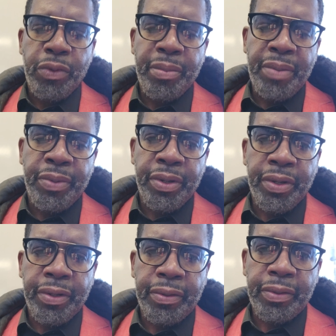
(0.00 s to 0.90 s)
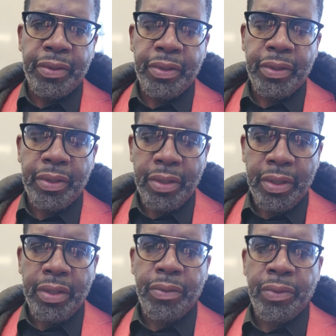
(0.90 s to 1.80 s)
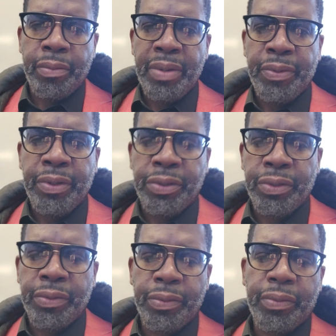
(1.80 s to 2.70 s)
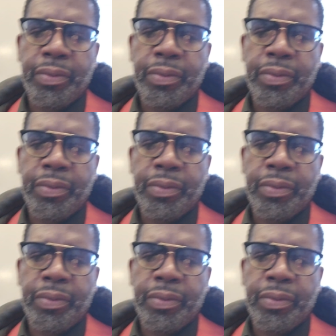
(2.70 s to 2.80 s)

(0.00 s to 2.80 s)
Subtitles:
remember her. We remember her too.